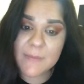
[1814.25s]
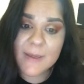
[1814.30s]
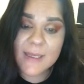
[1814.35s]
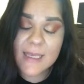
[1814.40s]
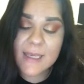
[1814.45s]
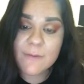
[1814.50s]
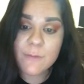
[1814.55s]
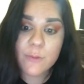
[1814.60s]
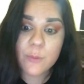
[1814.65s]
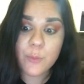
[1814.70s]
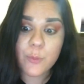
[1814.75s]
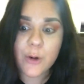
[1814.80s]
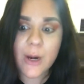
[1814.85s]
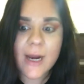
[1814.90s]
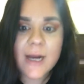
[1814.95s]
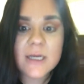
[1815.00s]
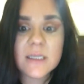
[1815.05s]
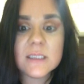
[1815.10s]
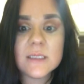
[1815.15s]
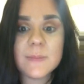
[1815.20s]
text
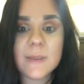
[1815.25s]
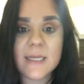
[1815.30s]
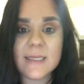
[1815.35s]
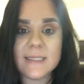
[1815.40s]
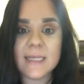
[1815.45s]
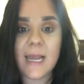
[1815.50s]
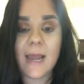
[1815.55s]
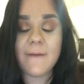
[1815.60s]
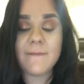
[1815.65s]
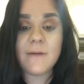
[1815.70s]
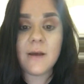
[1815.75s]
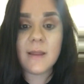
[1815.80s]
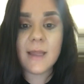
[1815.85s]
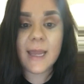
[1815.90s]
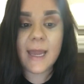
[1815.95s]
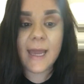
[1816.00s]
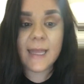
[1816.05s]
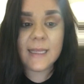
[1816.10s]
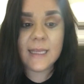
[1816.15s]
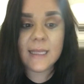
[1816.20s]
everybody for prayers
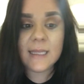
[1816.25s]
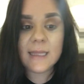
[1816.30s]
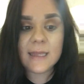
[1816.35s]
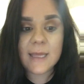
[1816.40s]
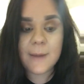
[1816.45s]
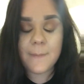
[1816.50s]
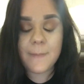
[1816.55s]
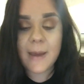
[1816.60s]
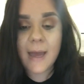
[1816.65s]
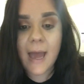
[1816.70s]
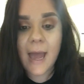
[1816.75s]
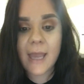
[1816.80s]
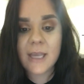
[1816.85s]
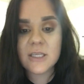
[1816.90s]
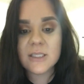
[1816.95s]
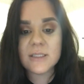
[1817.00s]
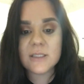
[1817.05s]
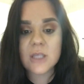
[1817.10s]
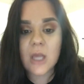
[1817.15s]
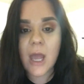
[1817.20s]
because like I felt like I
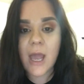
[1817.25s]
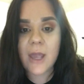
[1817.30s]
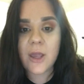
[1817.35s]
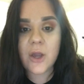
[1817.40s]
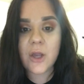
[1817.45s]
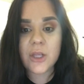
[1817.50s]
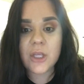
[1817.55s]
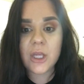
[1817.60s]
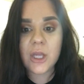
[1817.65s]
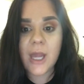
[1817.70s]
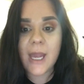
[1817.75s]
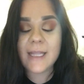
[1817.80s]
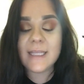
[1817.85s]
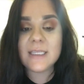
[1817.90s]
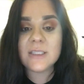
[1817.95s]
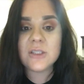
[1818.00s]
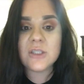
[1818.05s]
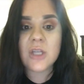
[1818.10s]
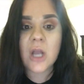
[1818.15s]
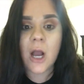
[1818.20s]
needed them, but I
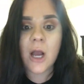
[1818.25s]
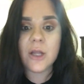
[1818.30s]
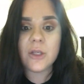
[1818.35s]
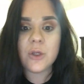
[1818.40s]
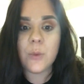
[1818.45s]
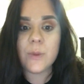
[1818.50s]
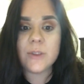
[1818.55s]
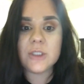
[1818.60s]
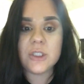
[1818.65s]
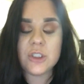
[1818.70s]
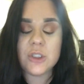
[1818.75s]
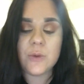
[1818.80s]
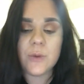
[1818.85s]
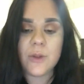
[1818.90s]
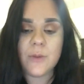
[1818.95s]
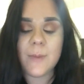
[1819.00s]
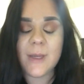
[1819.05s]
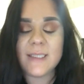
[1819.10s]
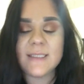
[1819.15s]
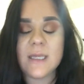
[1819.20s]
couldn't. I did
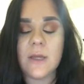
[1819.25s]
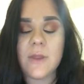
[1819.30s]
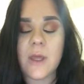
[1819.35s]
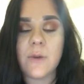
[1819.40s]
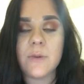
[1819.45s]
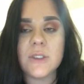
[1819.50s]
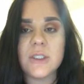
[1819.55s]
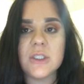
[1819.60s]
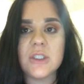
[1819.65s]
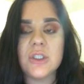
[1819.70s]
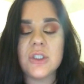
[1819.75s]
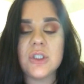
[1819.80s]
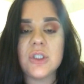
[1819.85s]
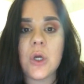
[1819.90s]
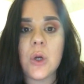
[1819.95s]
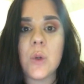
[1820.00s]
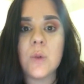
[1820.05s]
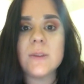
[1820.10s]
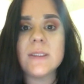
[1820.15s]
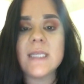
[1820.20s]
not know what to do with
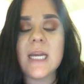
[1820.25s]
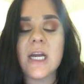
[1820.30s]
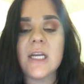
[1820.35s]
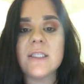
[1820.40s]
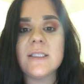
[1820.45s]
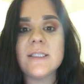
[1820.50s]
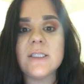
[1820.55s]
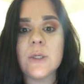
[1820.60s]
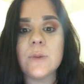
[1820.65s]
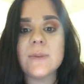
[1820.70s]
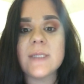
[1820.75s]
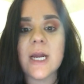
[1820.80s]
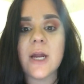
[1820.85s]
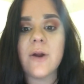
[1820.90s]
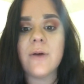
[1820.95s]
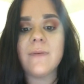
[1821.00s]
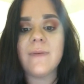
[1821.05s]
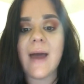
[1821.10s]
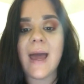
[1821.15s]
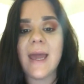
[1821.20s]
myself. I was so
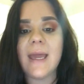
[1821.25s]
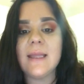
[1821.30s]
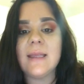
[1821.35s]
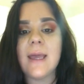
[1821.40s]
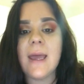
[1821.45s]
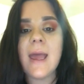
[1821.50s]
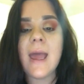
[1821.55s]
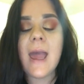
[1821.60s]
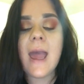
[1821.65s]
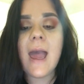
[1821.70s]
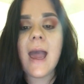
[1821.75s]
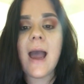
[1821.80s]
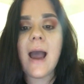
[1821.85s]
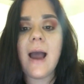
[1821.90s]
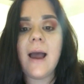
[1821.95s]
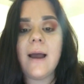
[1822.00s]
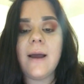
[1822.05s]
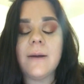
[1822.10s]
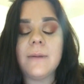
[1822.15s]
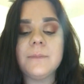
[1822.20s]
scared and so
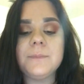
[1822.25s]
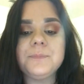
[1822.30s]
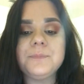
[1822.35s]
terrified.